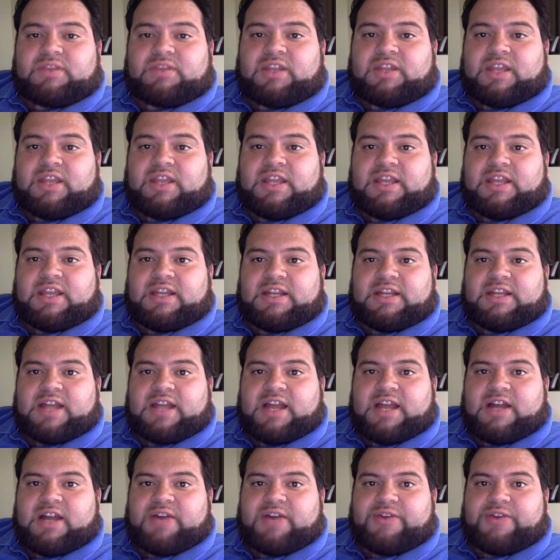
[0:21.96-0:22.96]
and
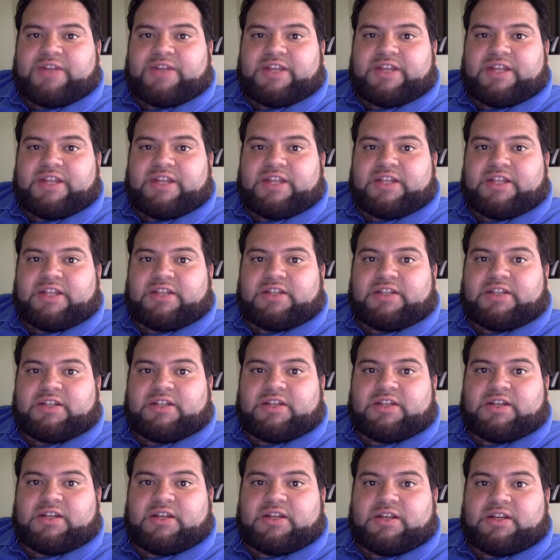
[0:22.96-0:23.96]
how they,
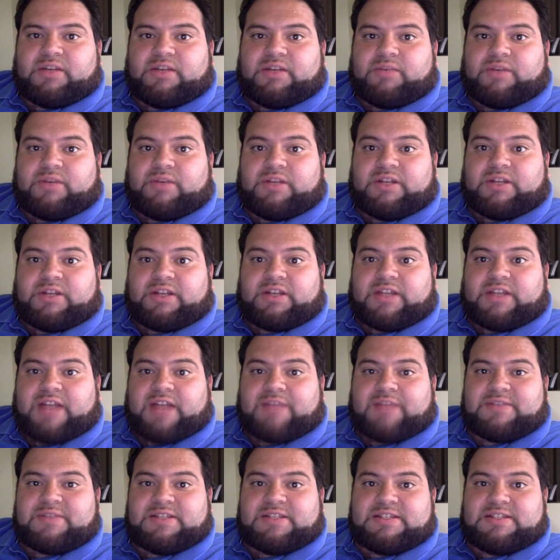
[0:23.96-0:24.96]
one of their
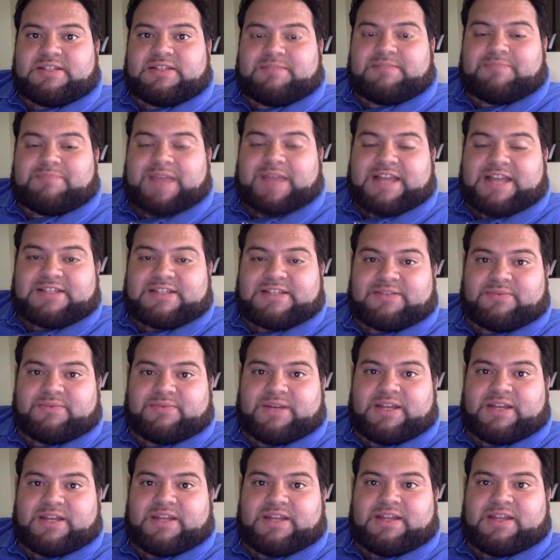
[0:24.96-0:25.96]
captains passed
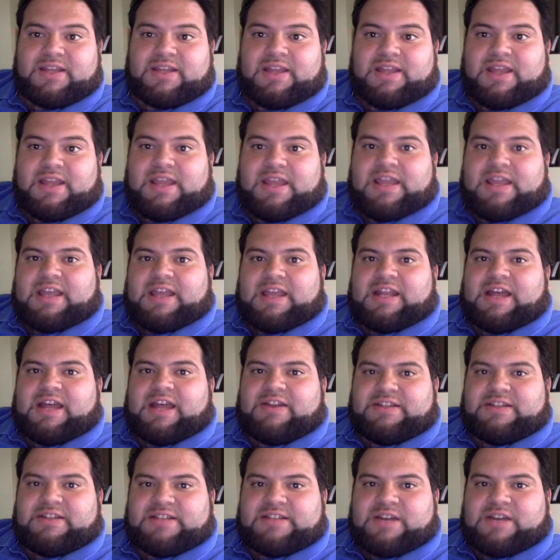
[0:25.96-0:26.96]
away, and how
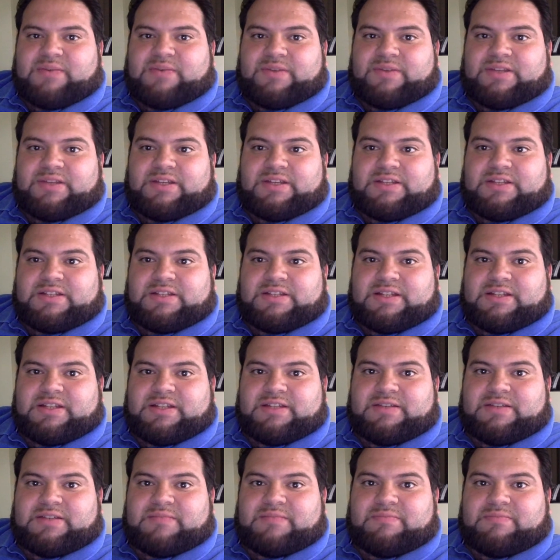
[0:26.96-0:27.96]
they dealt with it.
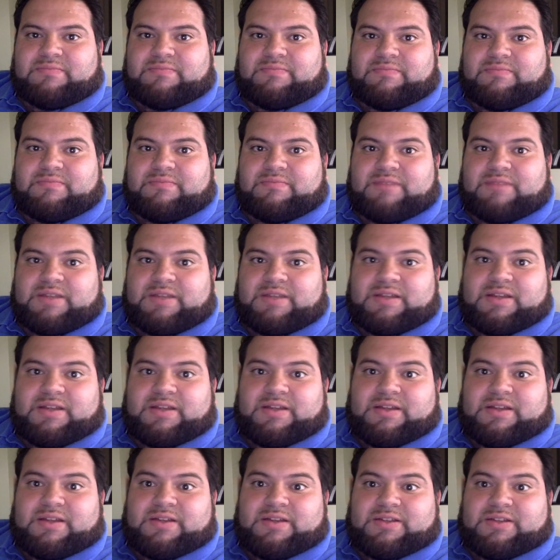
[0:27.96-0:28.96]
And
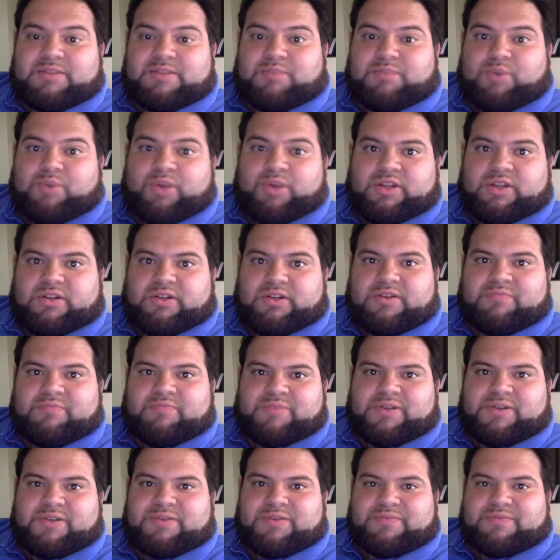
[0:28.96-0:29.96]
spoiler,
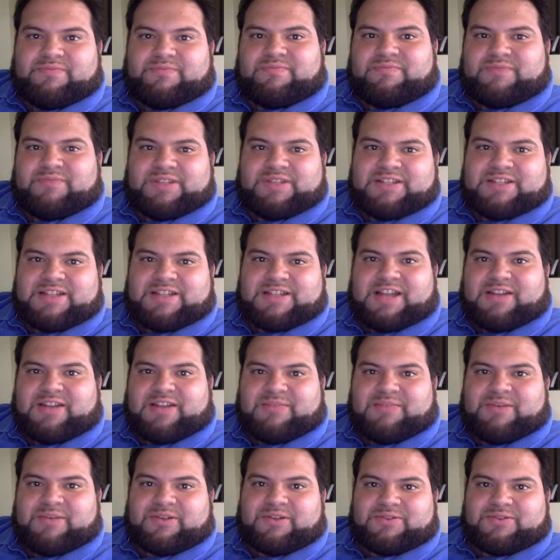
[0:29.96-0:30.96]
but with the title
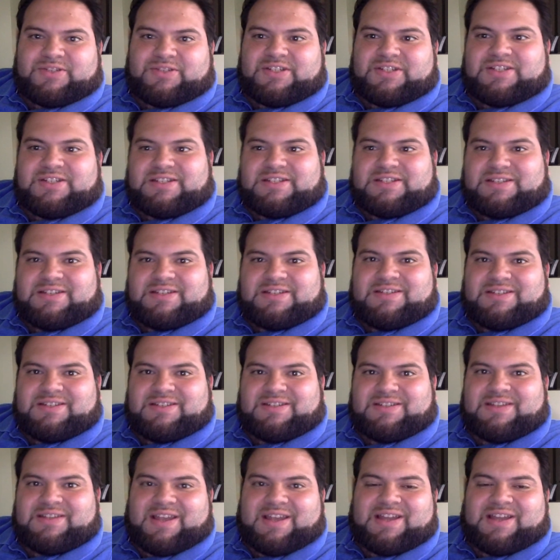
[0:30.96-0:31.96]
Miracle Season,
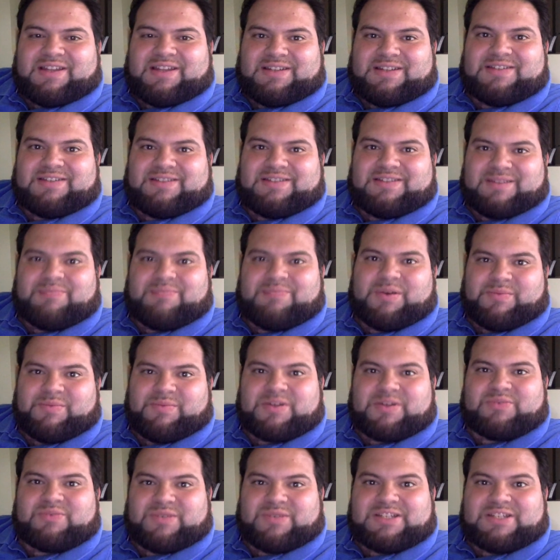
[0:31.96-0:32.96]
yeah, they pretty
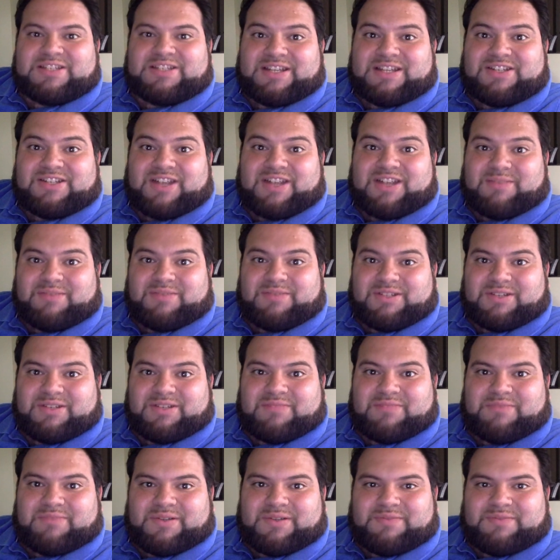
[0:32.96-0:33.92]
much win the state championship.